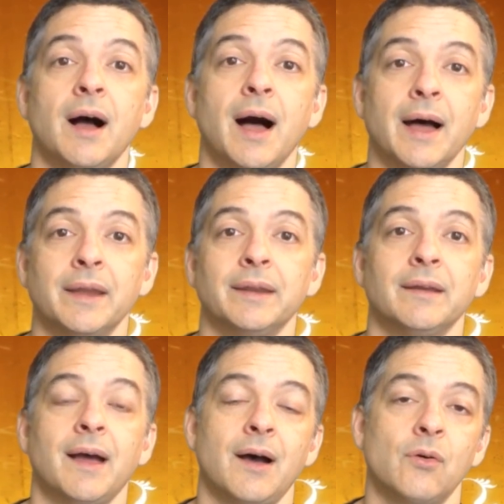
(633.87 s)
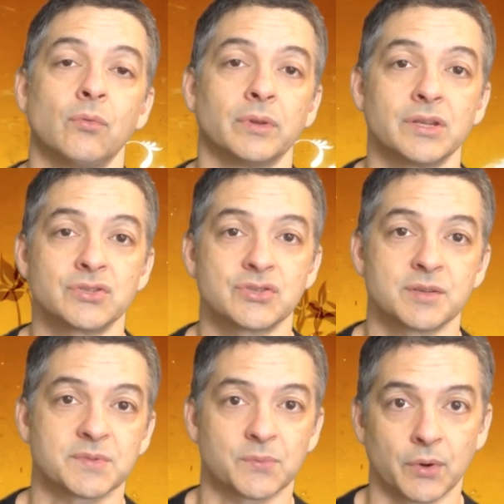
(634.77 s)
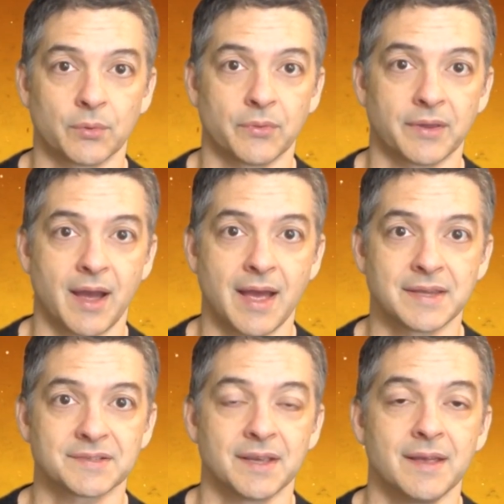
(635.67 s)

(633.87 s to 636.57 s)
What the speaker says: on how relationships work with guys.